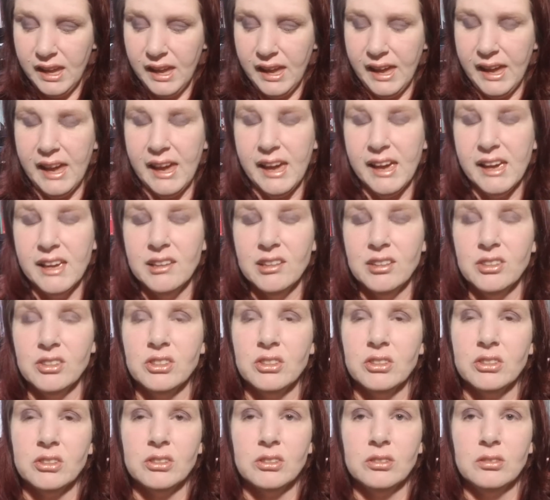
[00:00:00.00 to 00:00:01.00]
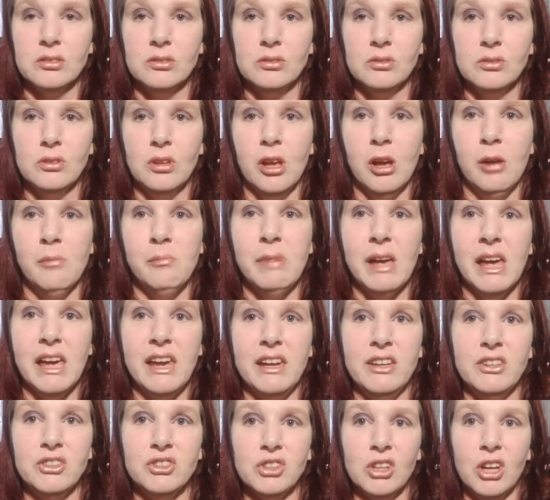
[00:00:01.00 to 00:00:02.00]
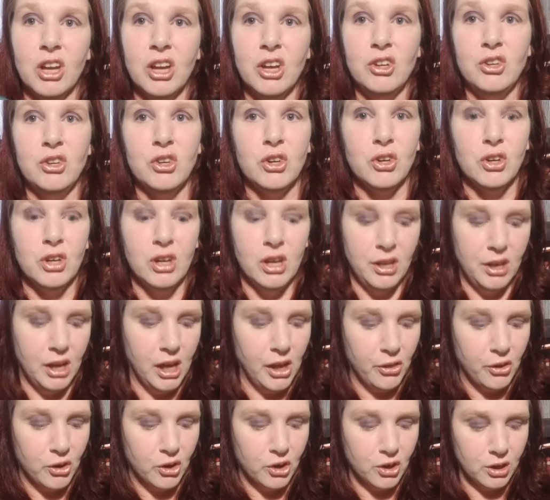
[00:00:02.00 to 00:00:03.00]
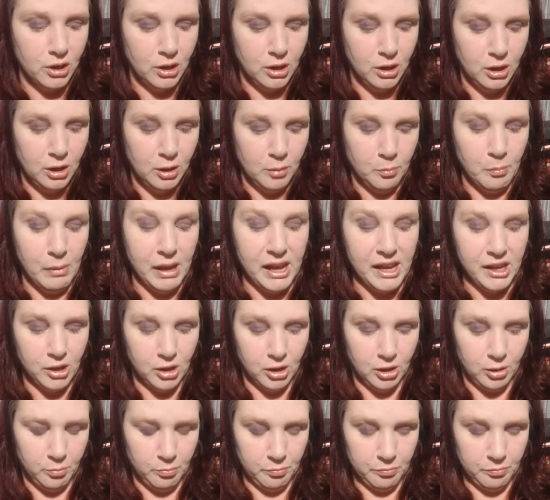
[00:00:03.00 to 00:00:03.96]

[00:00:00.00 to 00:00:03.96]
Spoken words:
as a base under another makeup.